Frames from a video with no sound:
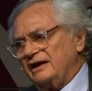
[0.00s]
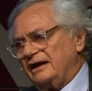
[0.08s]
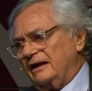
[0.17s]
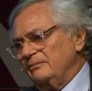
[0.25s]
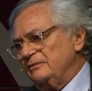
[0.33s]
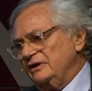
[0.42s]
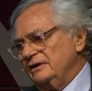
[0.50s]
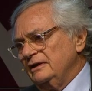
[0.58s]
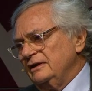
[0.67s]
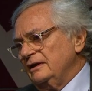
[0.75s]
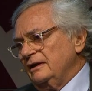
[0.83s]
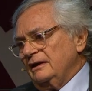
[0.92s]
can be
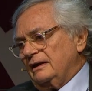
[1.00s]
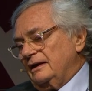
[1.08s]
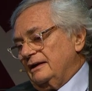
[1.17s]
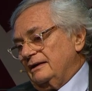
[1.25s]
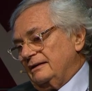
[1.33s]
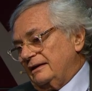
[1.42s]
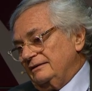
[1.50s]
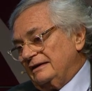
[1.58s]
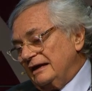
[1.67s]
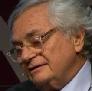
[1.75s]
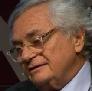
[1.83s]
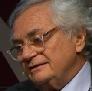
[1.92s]
uh,
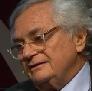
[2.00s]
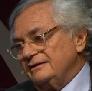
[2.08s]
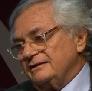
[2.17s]
identity,